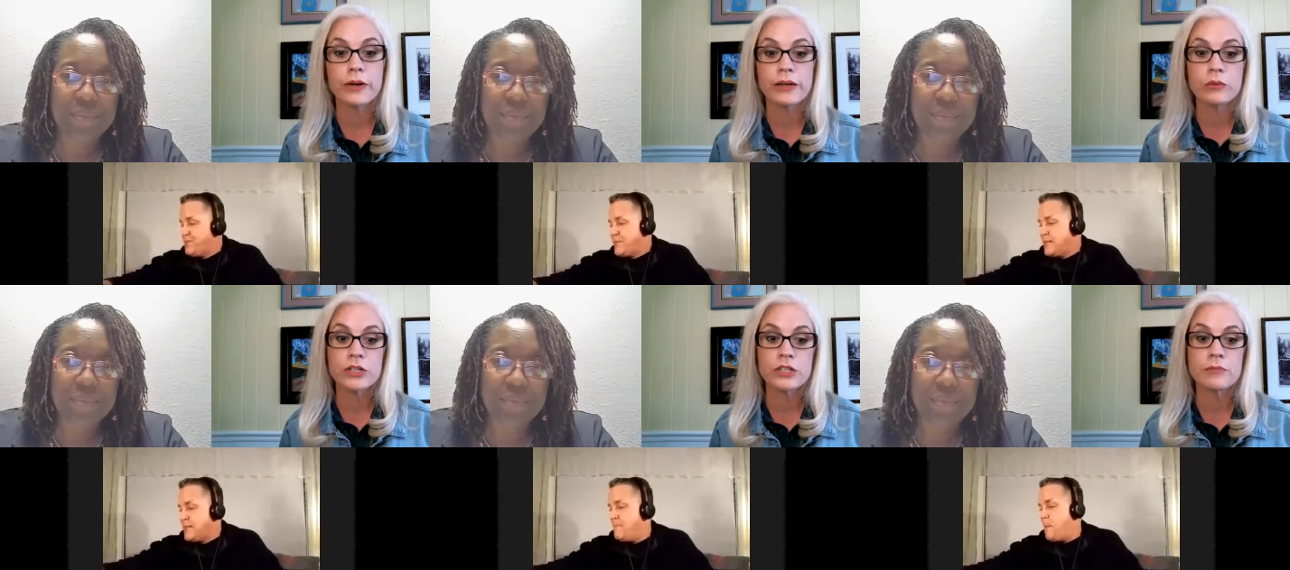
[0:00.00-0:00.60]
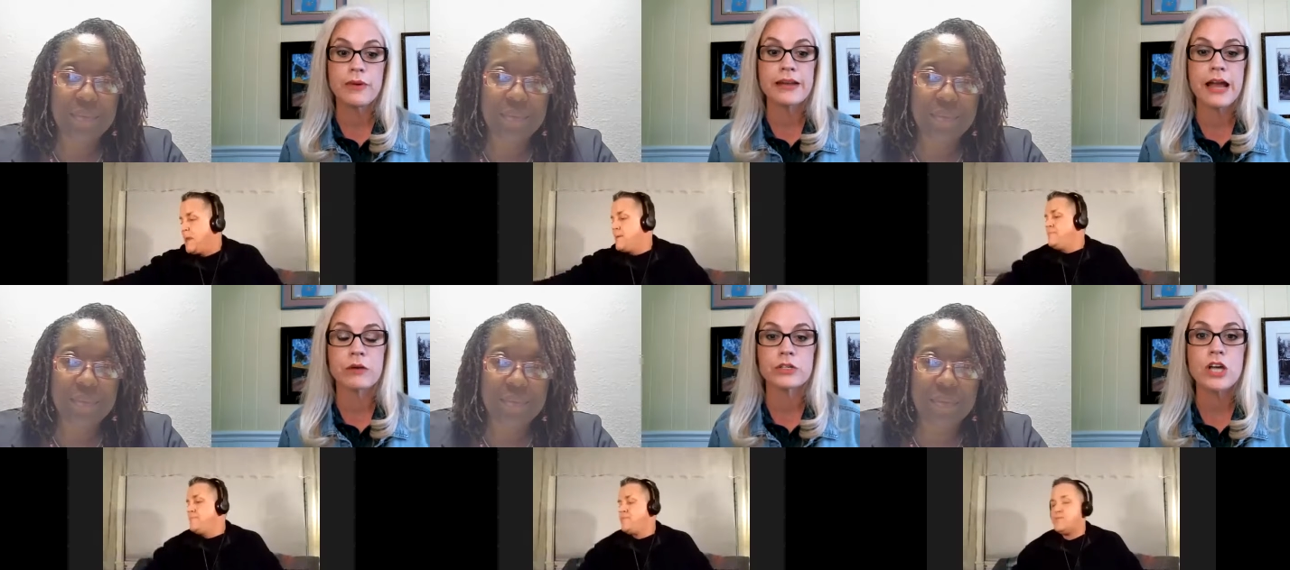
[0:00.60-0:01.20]
Speaker 1: Bud and
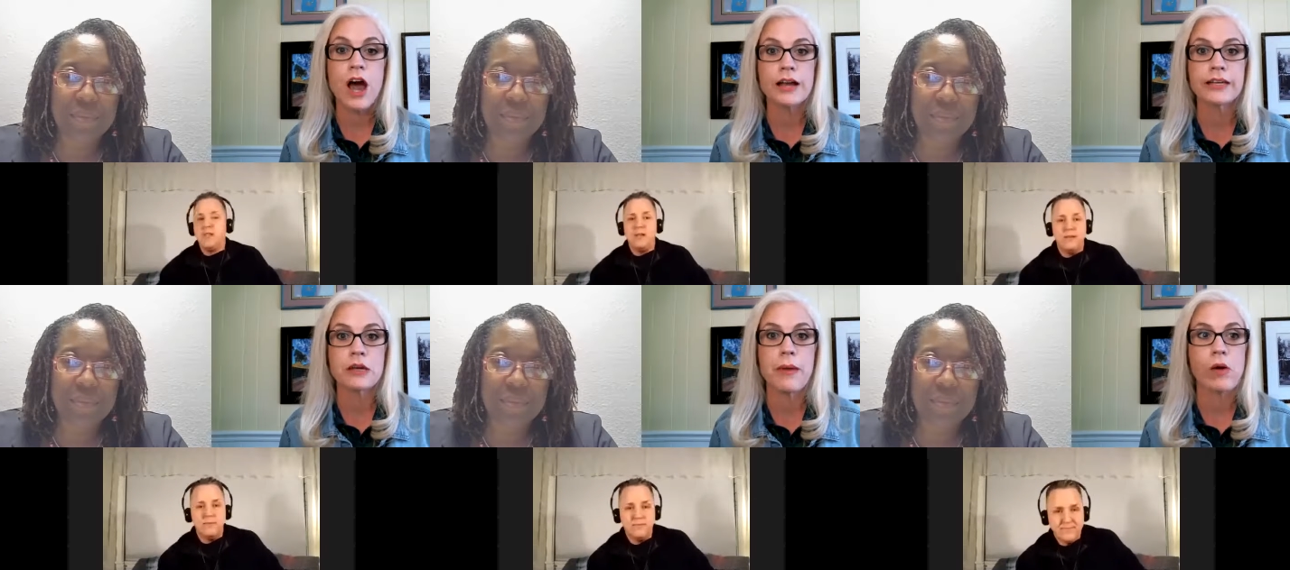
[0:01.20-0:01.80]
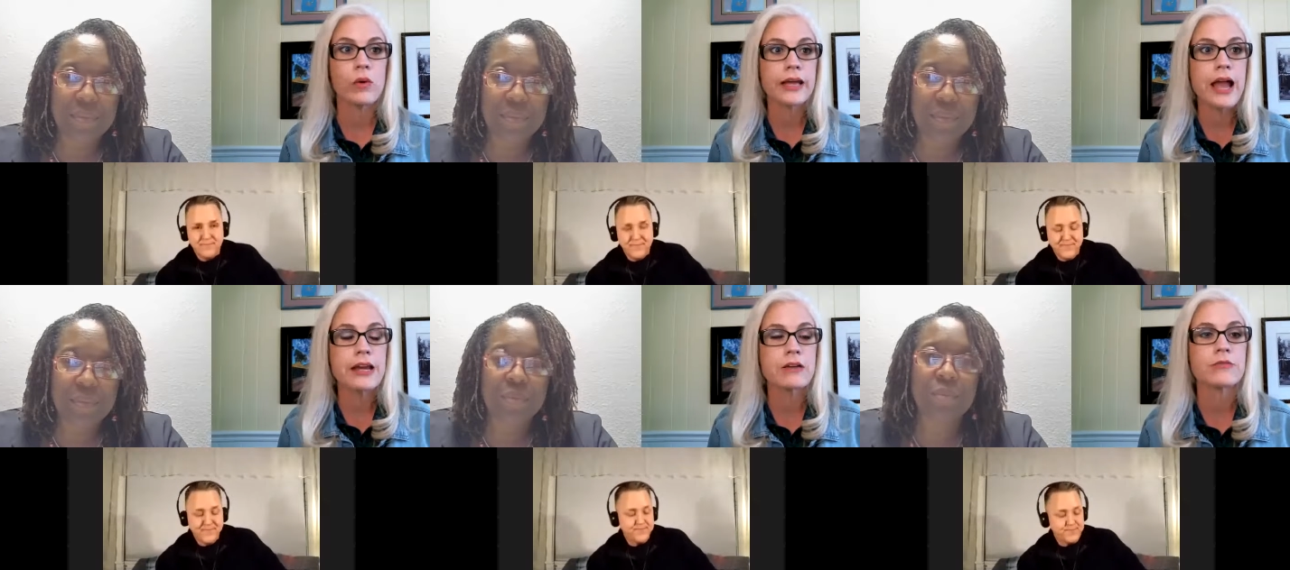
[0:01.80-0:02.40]
I were talking about what
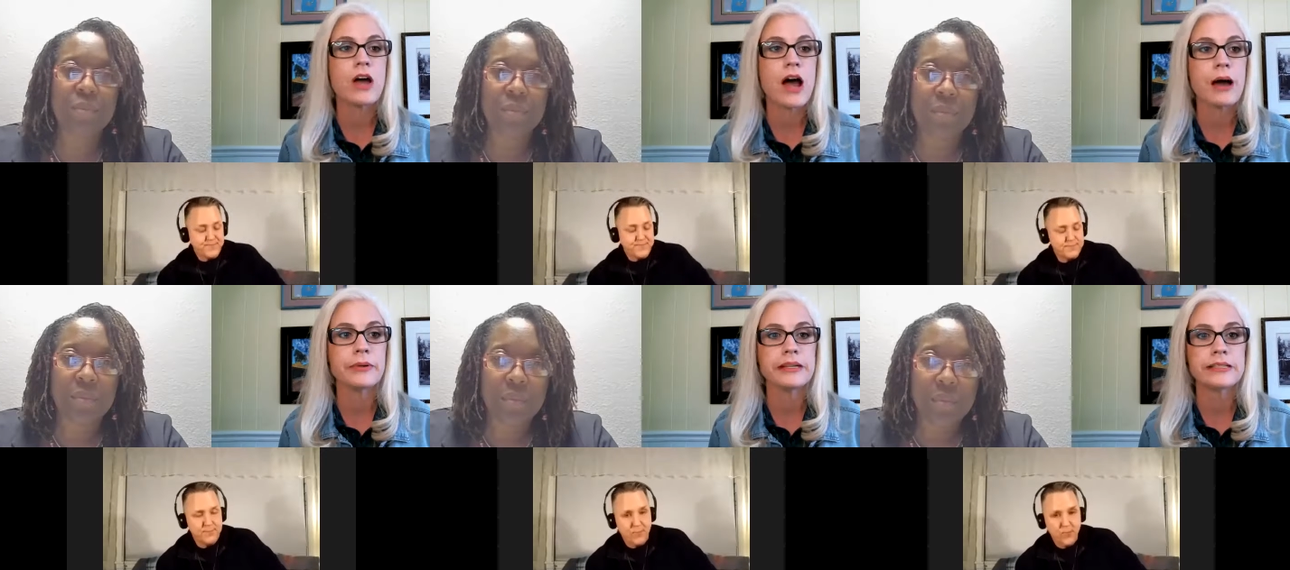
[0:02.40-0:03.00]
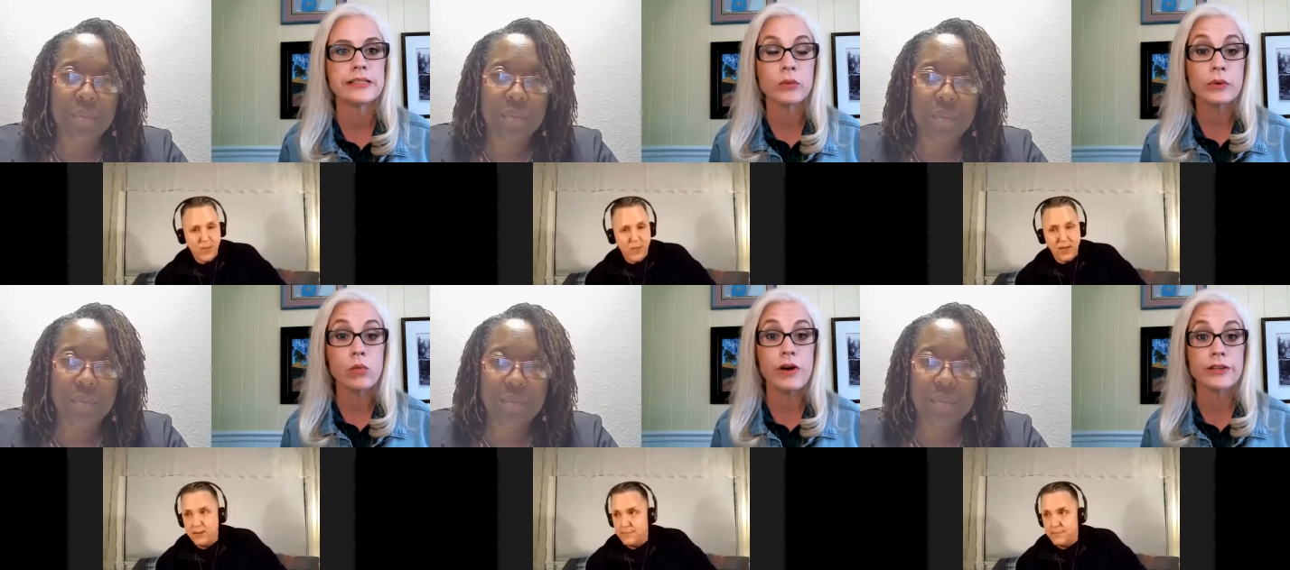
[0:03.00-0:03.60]
kind of topics that
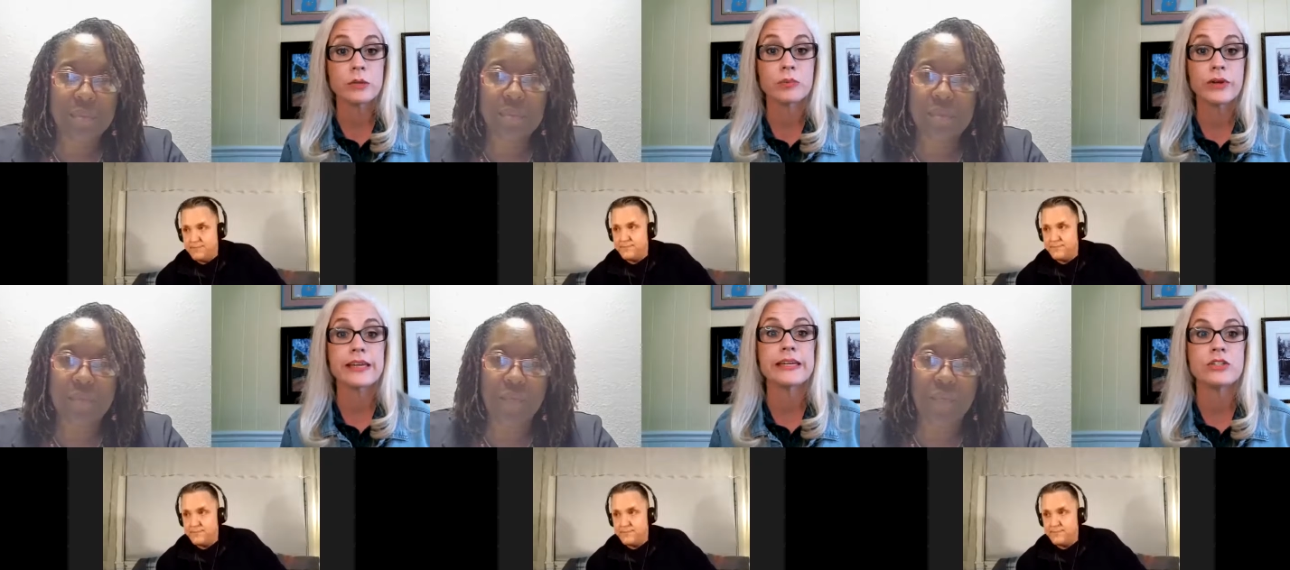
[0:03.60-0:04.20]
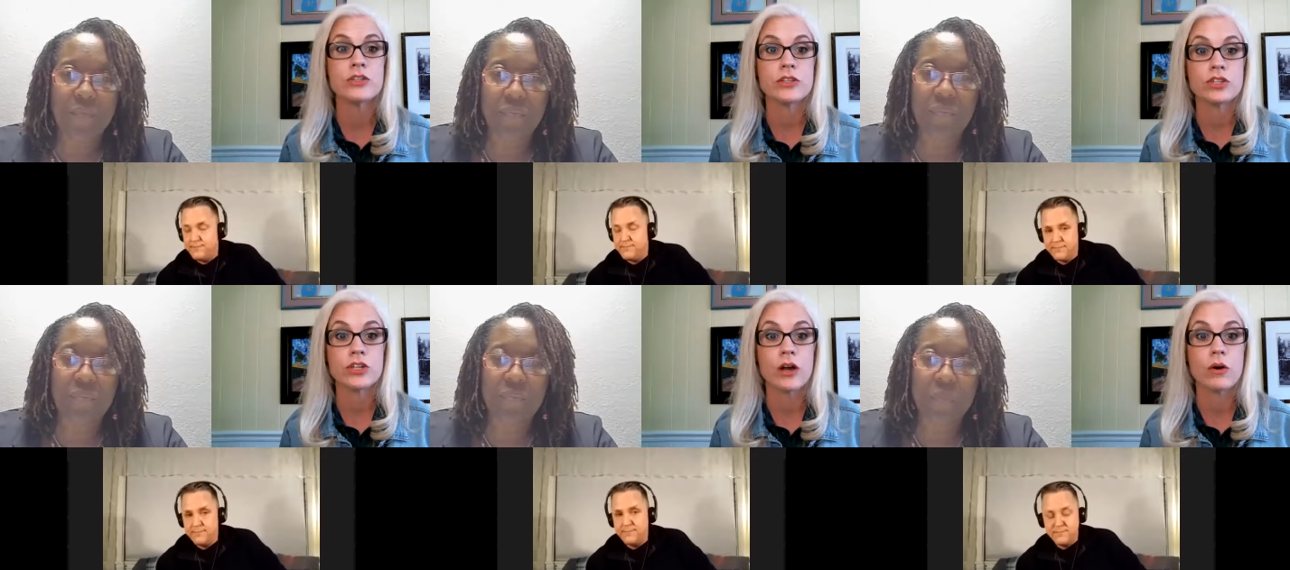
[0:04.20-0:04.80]
we want to bring into the
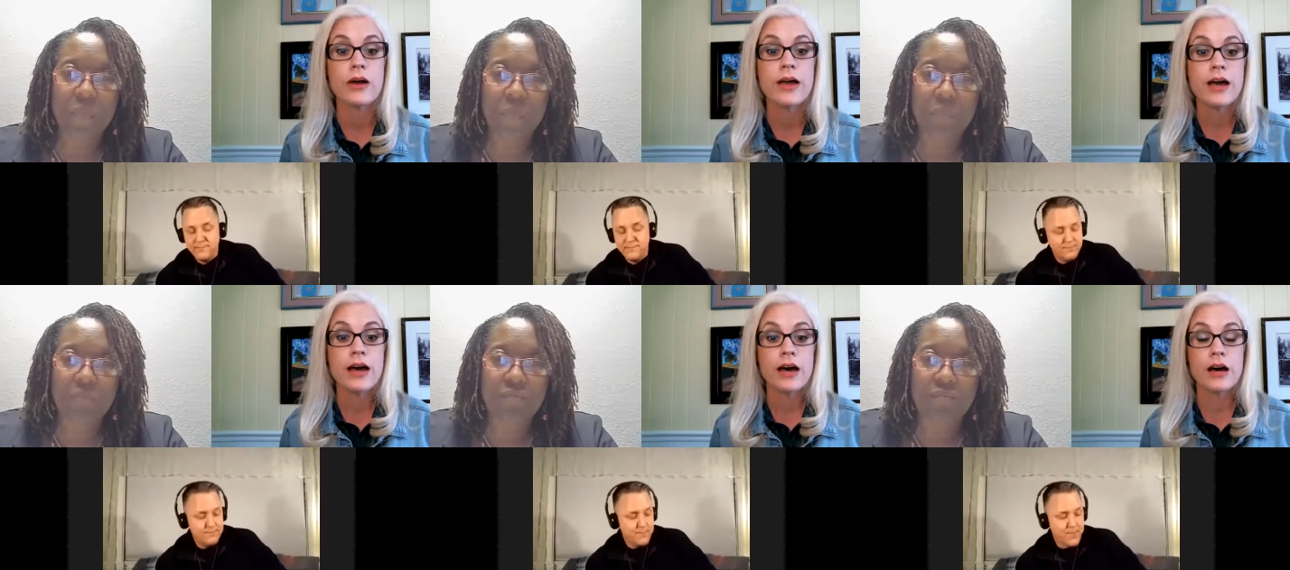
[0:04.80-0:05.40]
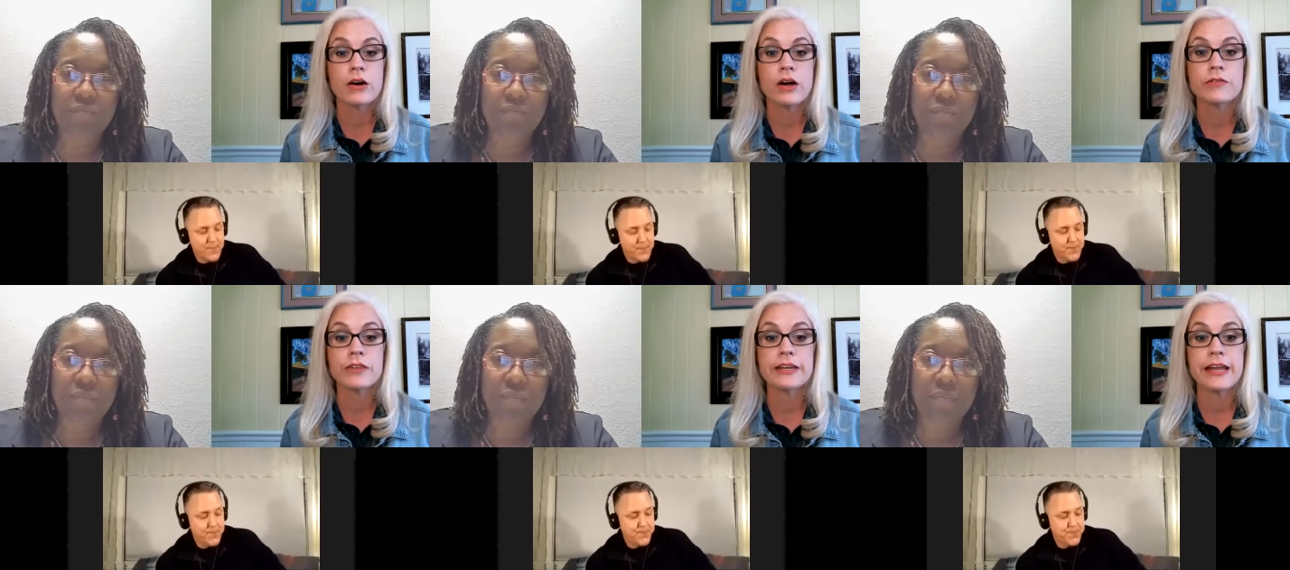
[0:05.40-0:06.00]
show
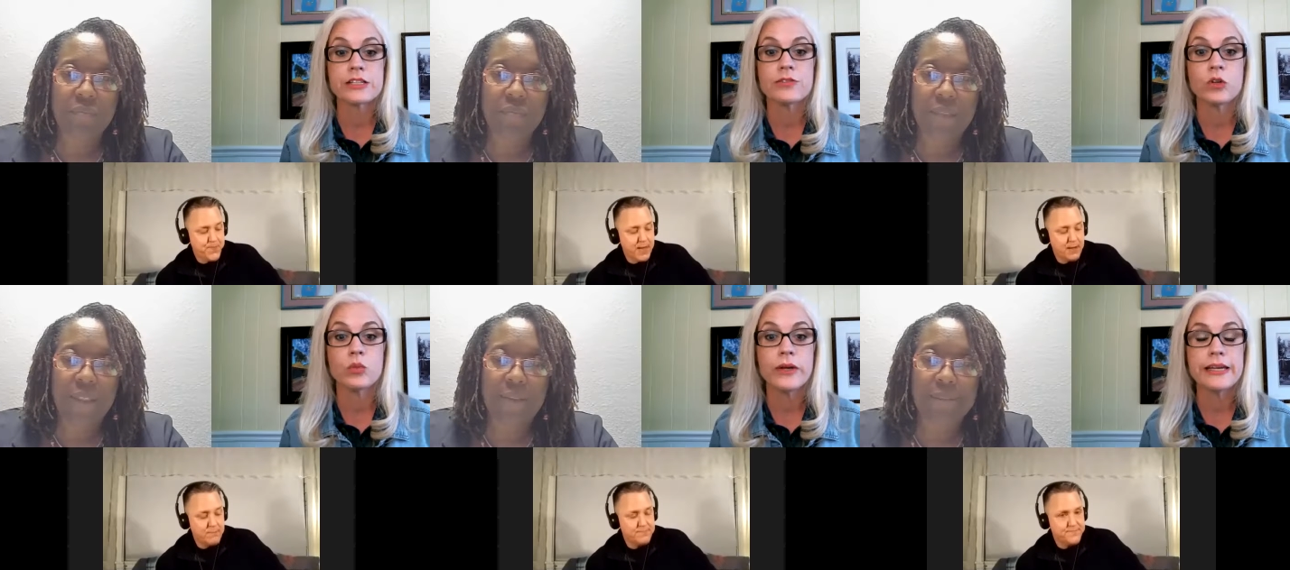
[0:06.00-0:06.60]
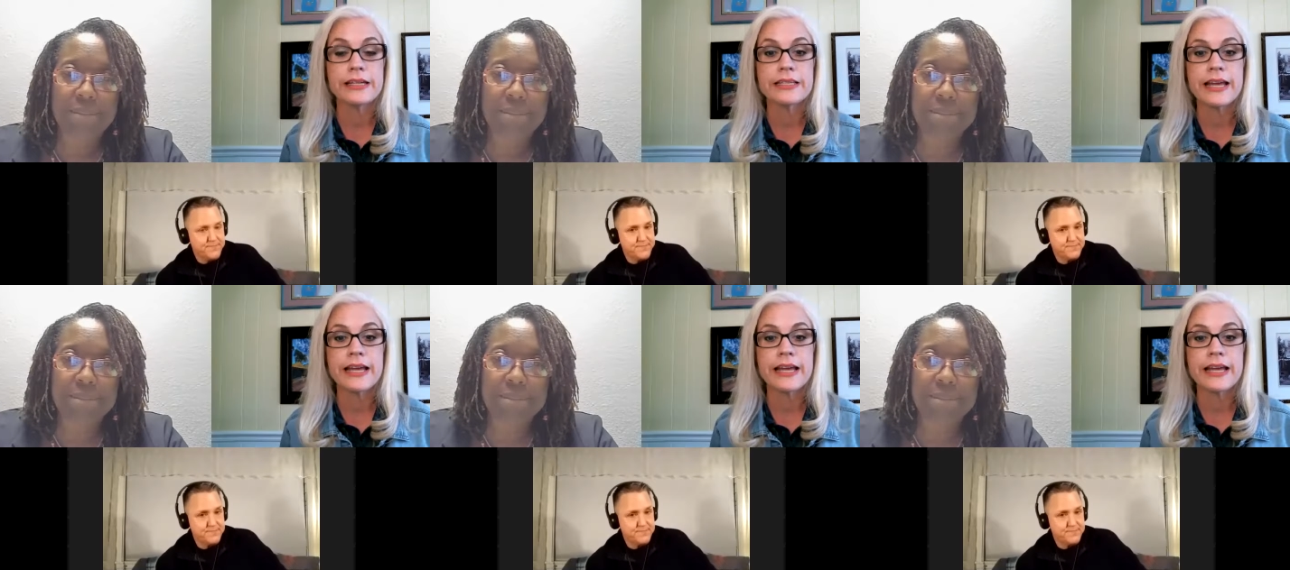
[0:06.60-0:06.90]
over the next few weeks.